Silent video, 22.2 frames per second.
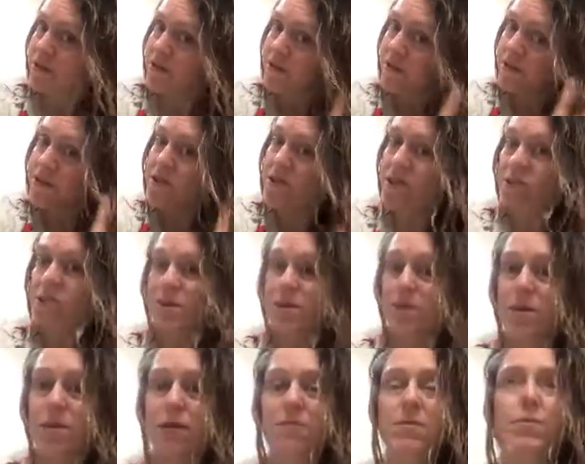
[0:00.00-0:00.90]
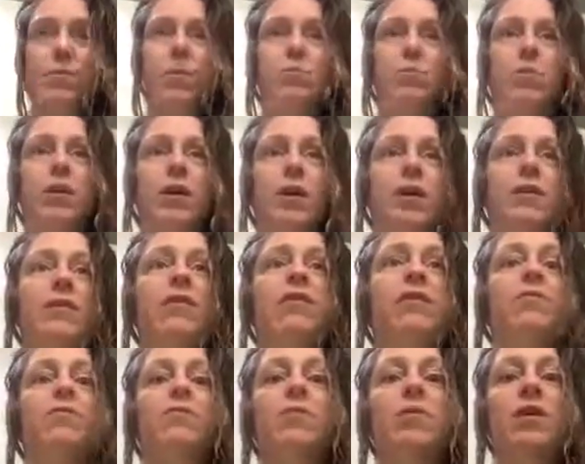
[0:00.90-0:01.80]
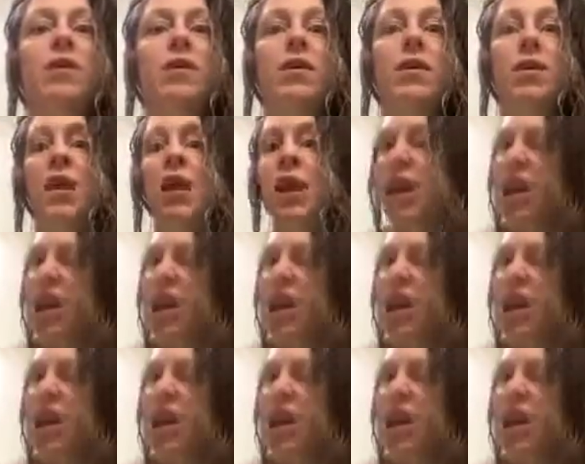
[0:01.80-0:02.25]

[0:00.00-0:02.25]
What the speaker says: Scrunching, sometimes people get in there and really